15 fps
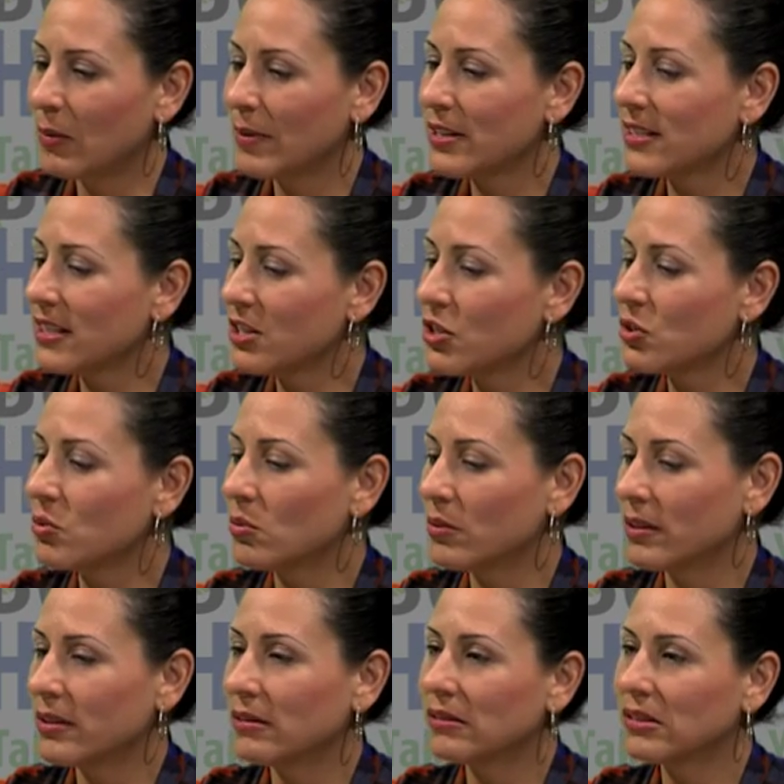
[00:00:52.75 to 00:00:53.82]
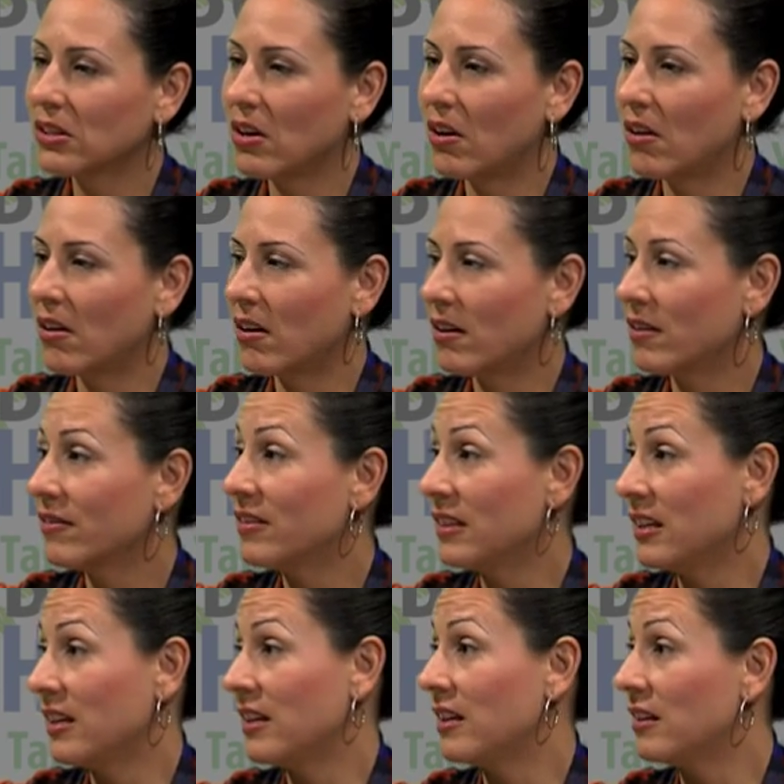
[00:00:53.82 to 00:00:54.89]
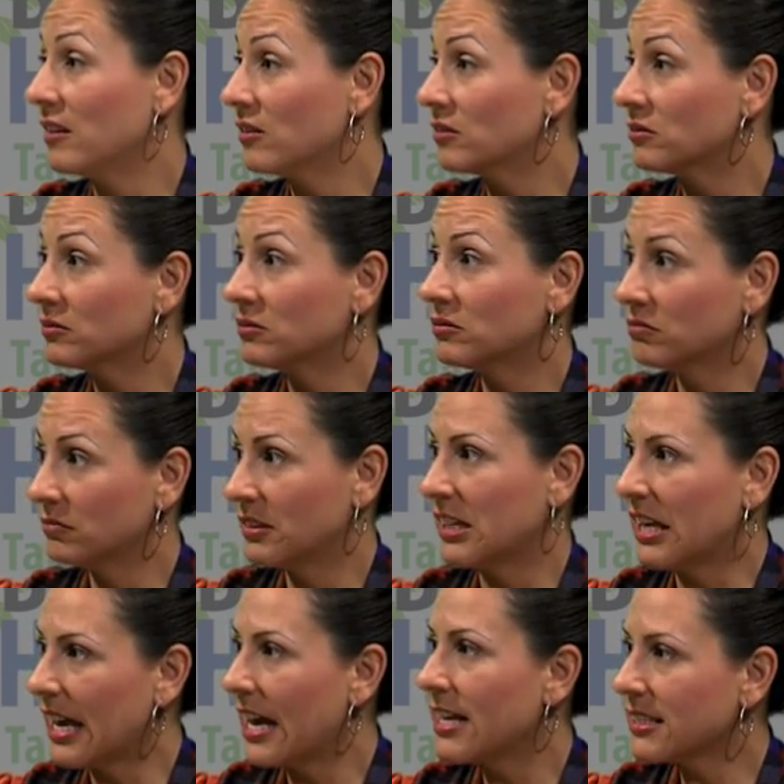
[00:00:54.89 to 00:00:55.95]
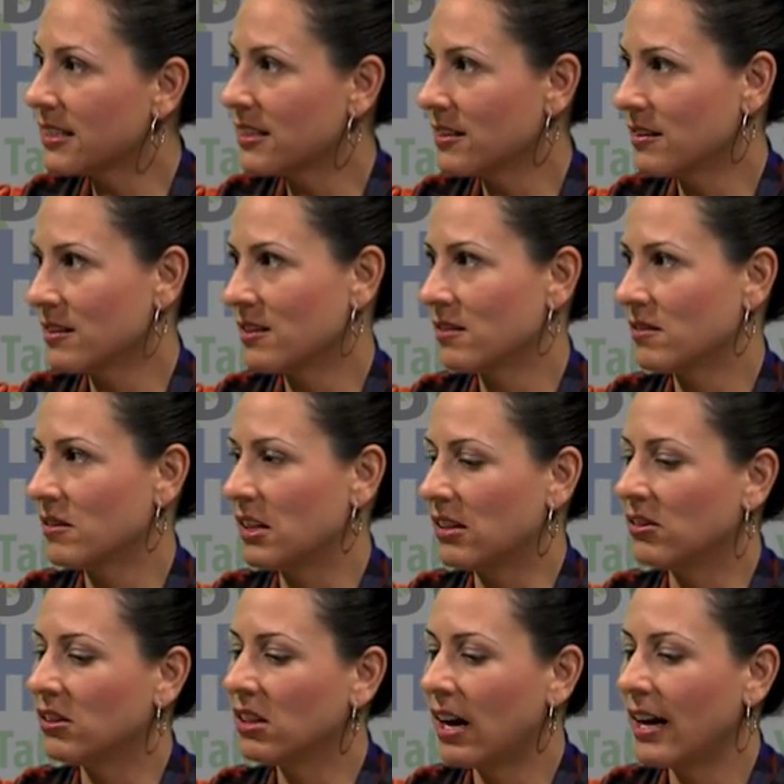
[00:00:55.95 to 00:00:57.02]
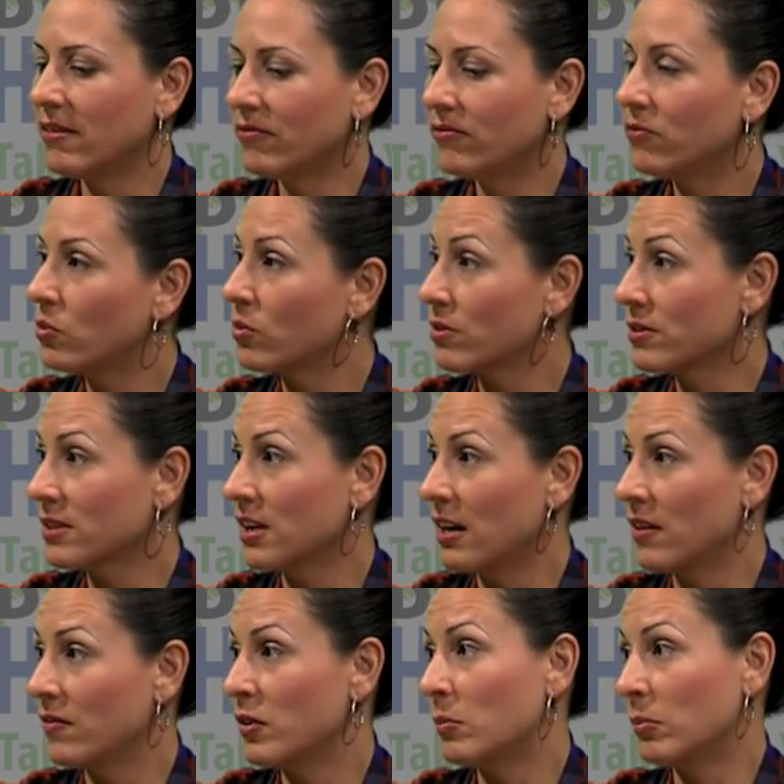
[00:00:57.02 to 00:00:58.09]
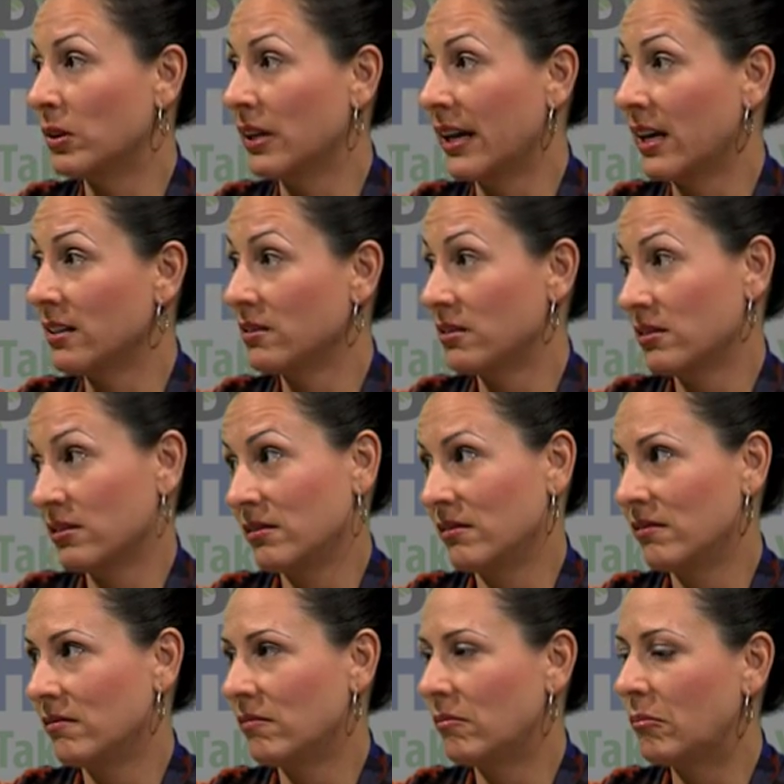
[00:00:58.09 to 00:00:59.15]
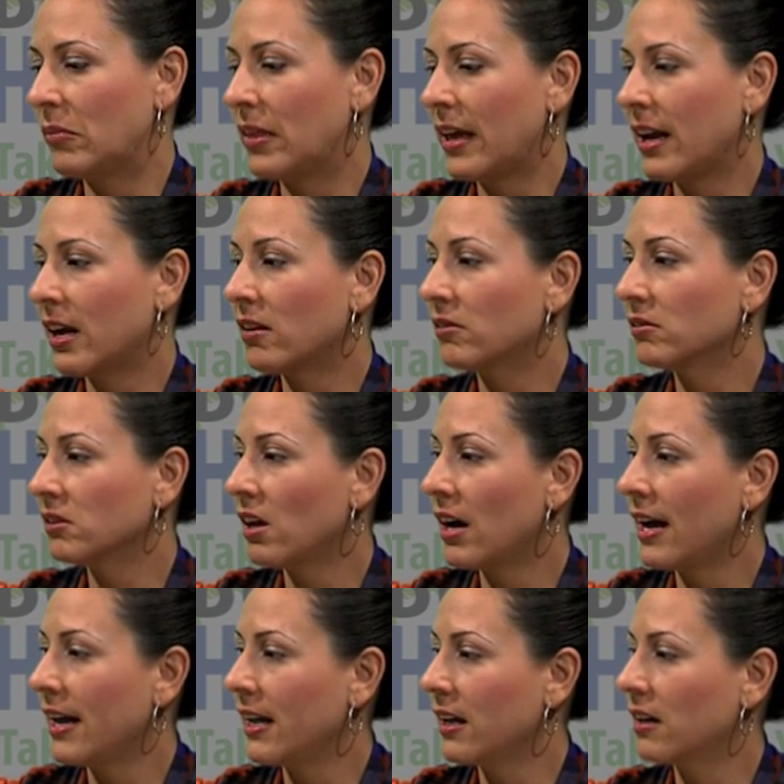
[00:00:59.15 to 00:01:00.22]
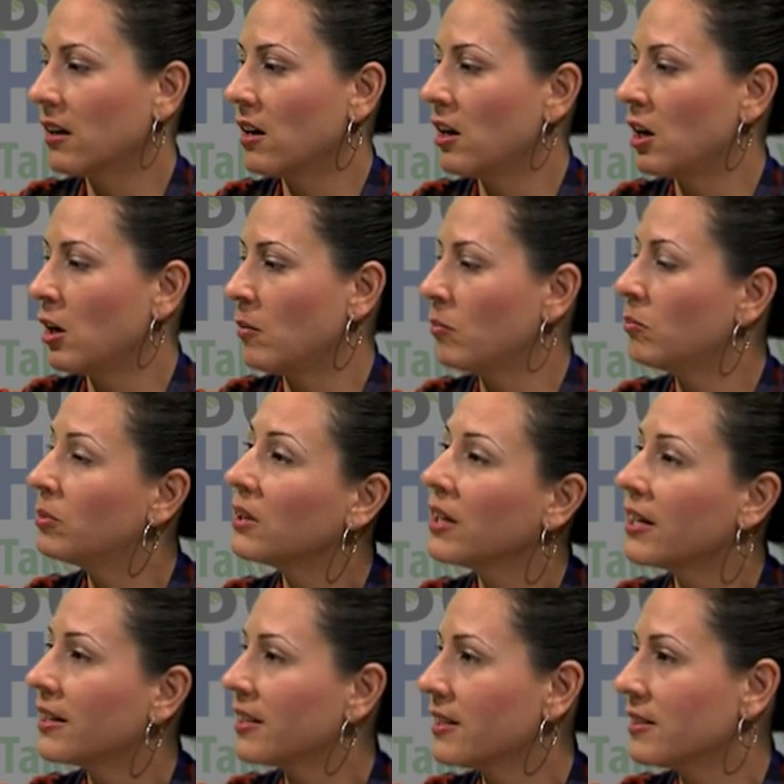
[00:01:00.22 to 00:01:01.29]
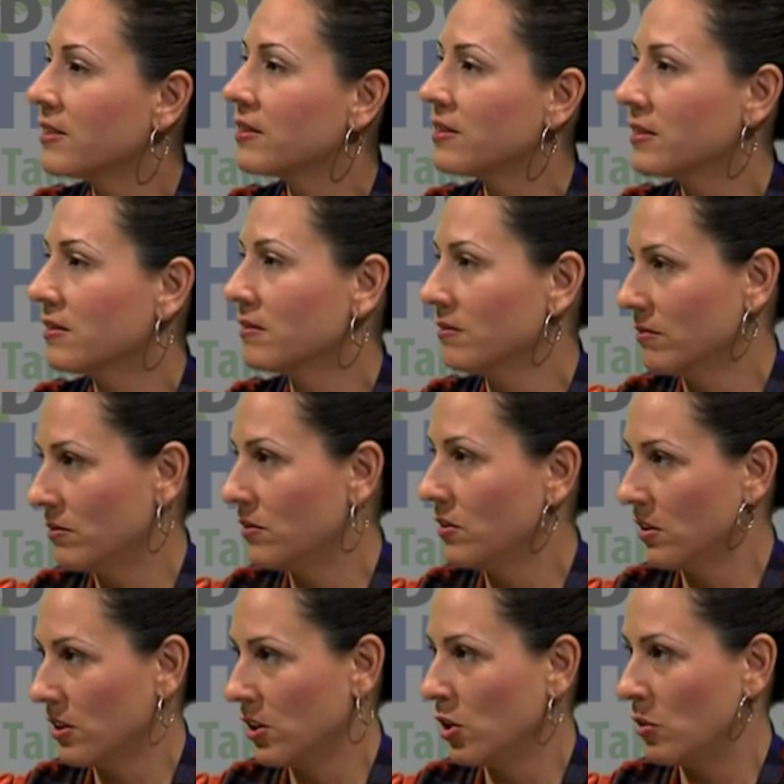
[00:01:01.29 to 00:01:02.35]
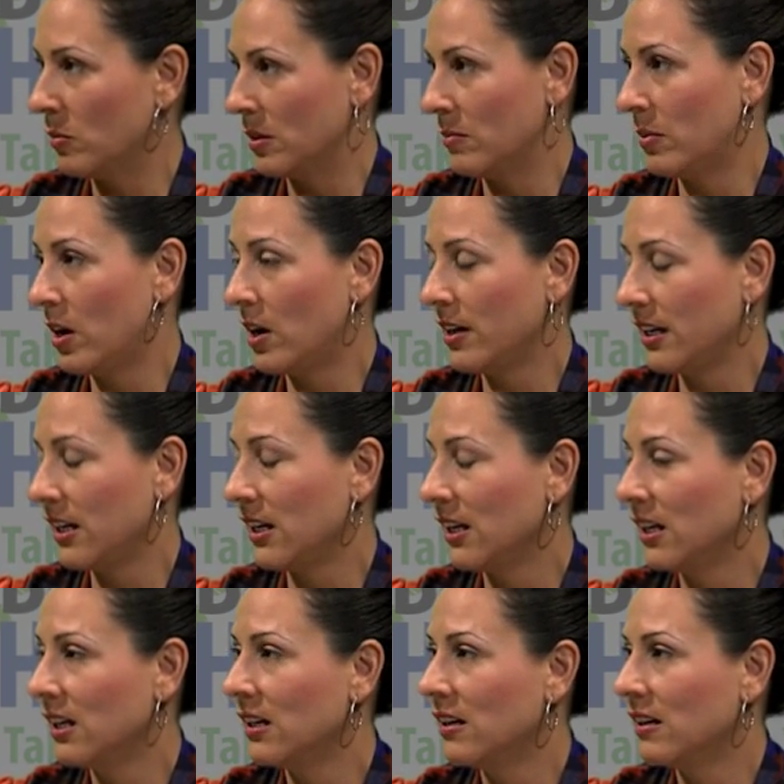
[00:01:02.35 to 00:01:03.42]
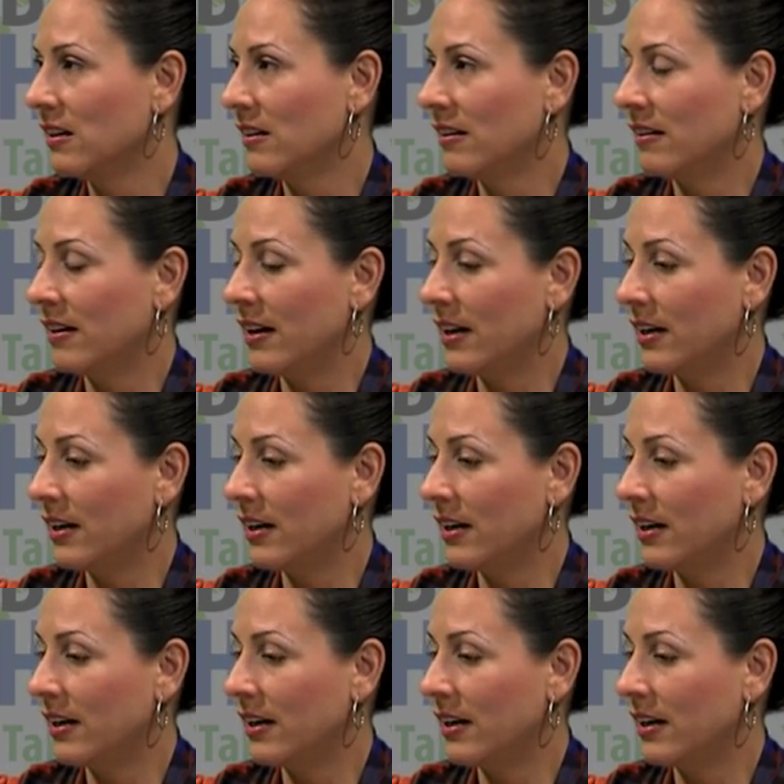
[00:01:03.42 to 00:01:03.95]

Essential oils are the essence, the life force of the plant. They're like blood is to the human body. Mm-hmm.